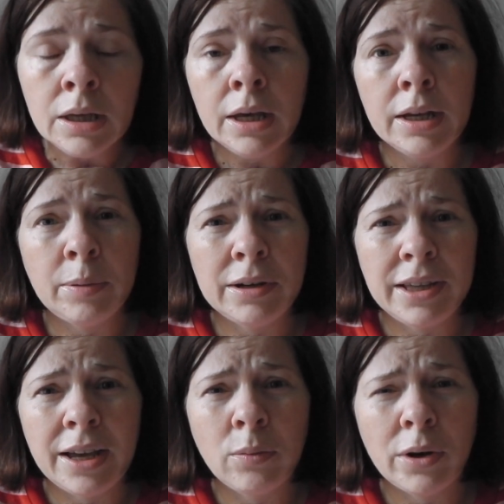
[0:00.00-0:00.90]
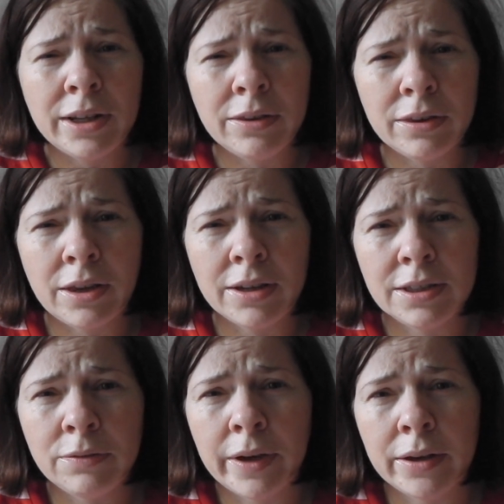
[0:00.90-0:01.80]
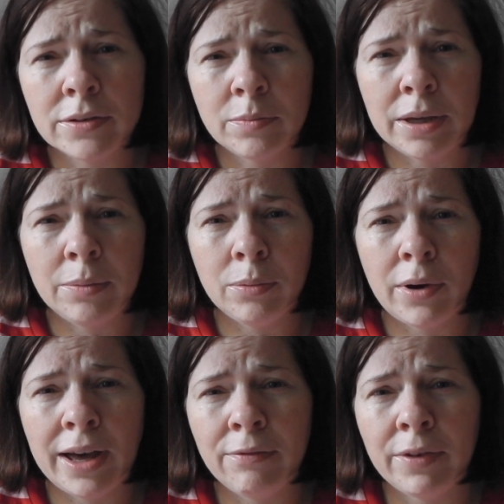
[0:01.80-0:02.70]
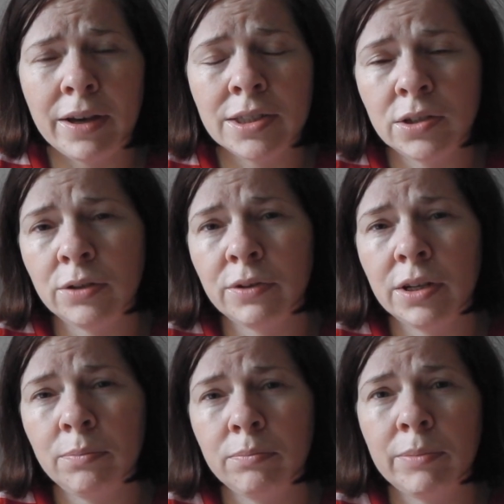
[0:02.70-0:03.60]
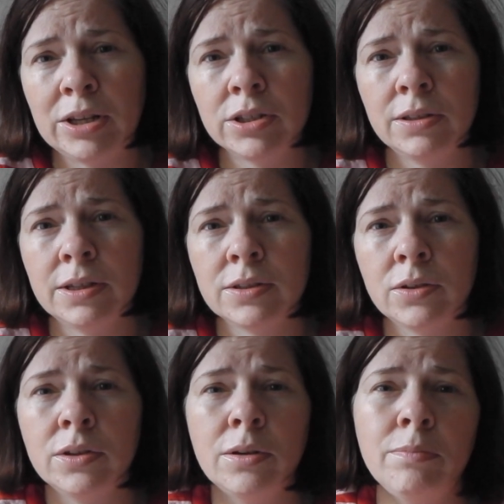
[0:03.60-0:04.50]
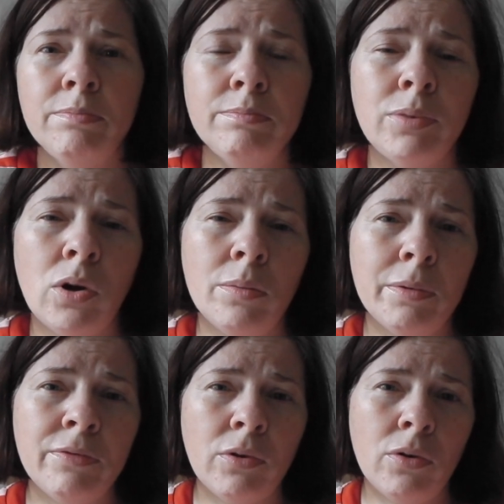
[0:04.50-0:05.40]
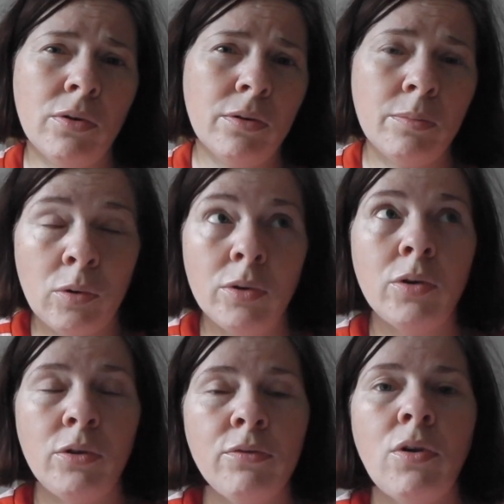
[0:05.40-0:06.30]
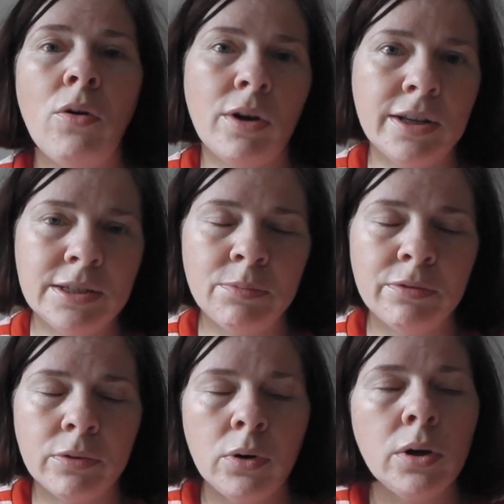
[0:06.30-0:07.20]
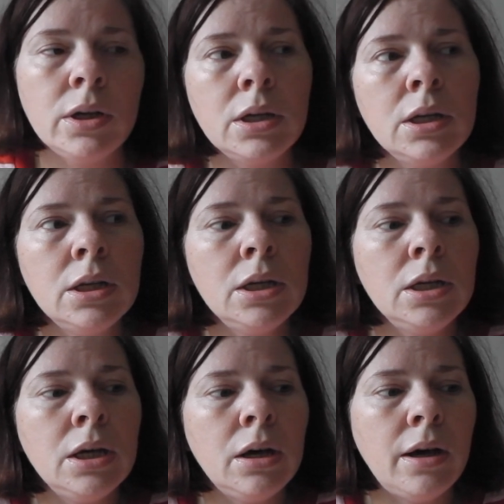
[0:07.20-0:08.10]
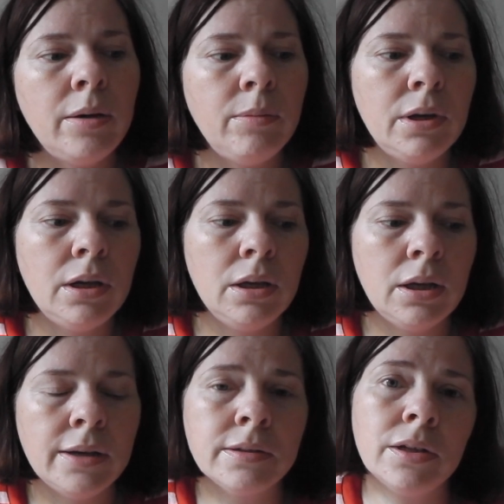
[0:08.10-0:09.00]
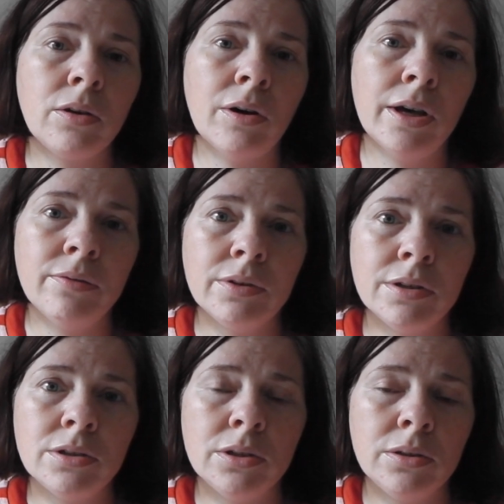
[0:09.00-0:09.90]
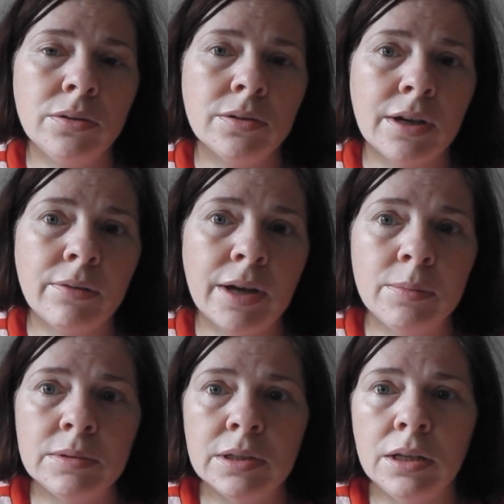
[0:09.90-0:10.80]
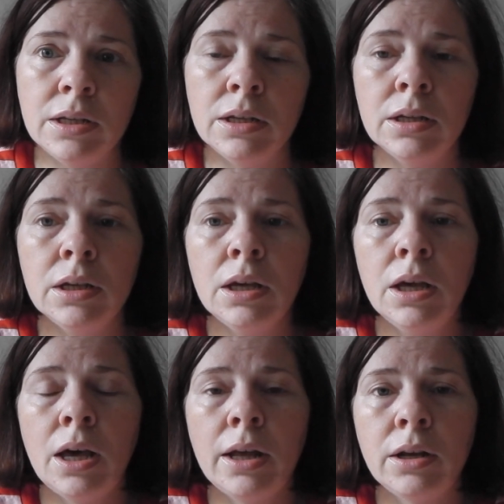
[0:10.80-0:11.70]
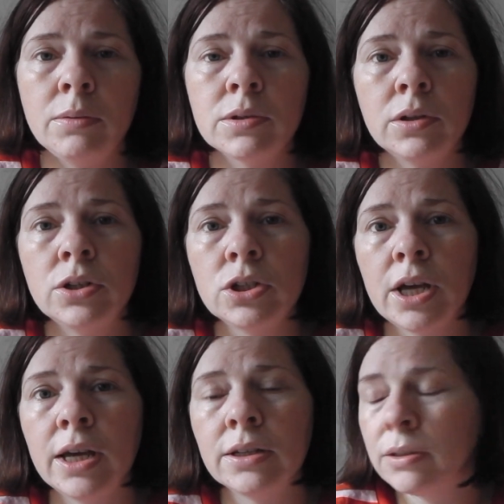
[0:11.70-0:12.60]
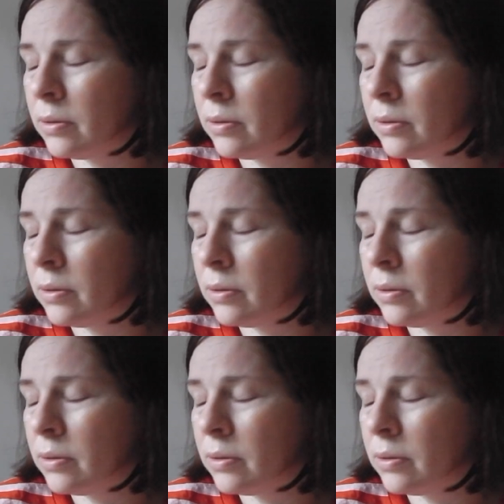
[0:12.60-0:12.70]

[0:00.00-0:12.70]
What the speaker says: And apparently, yeah, 1 in 30,000 people have it. I don't know if I mentioned this on the blog before, or the vlog I did before. As I got over to Southampton and I was on a shared